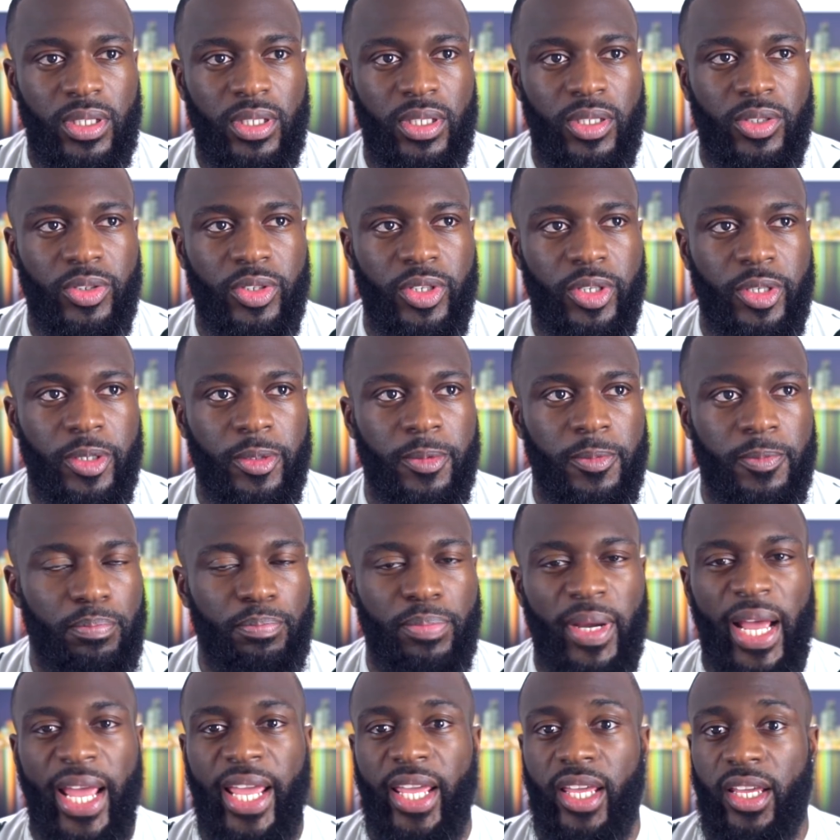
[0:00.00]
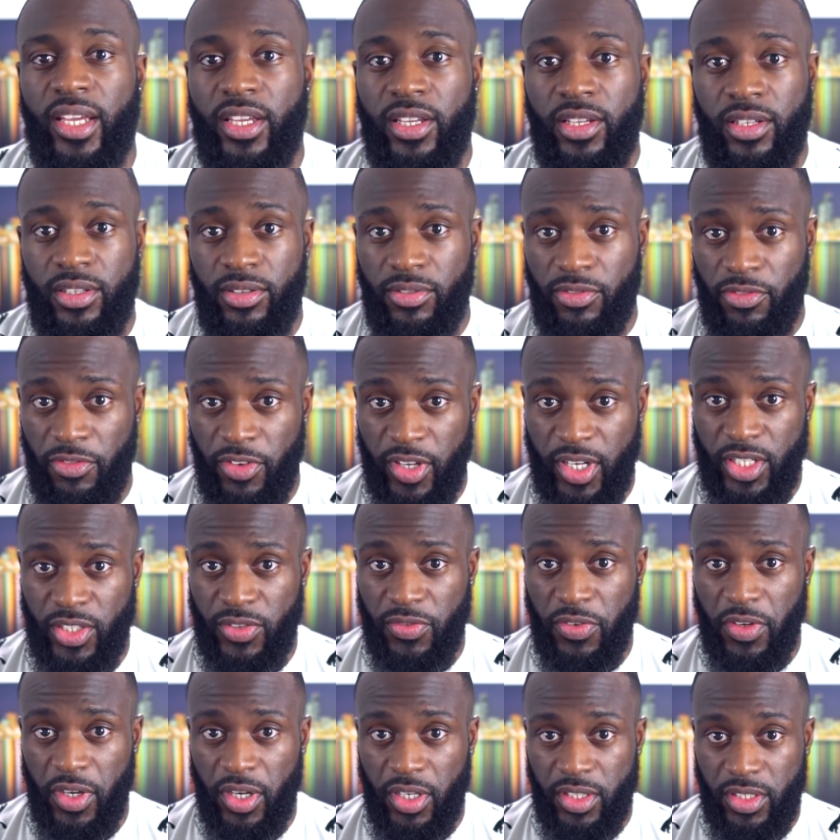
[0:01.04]
oh no, Bank,
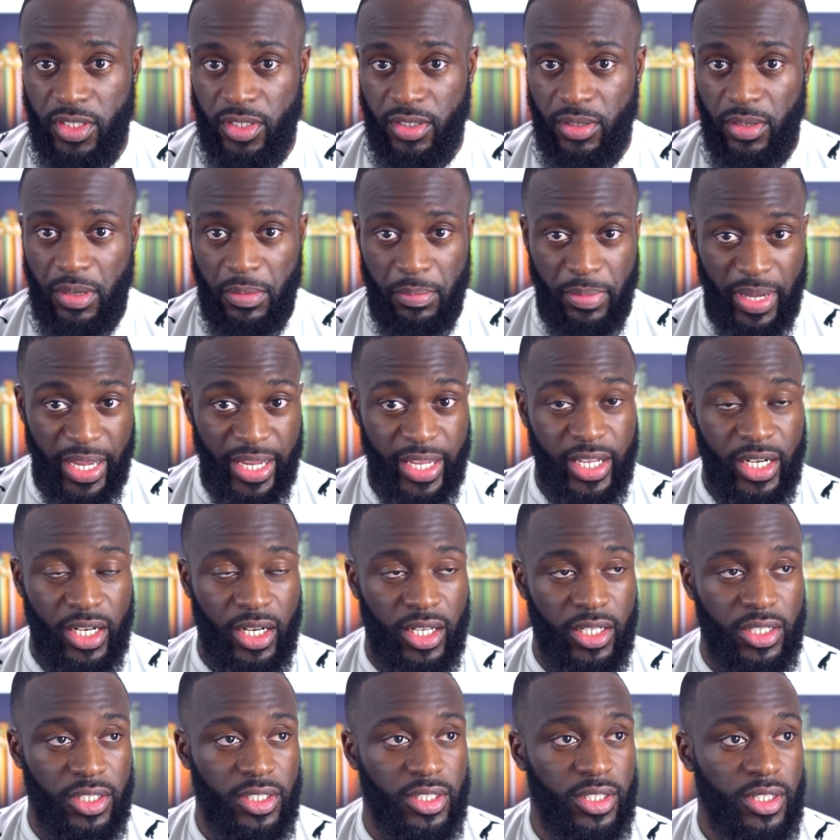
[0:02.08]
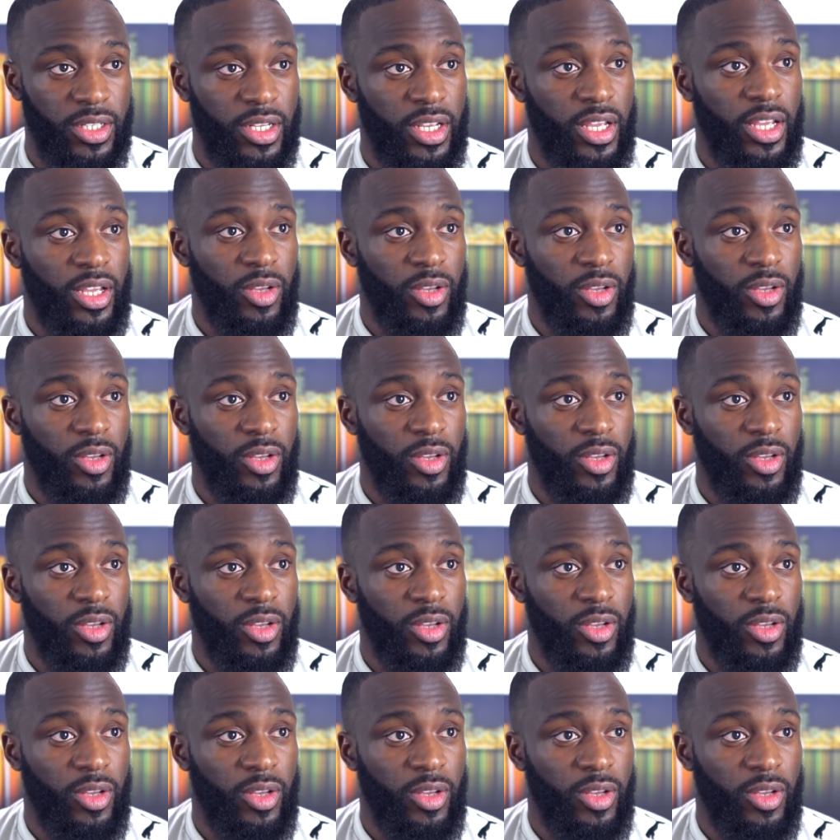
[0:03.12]
Fitness First, Bank in London,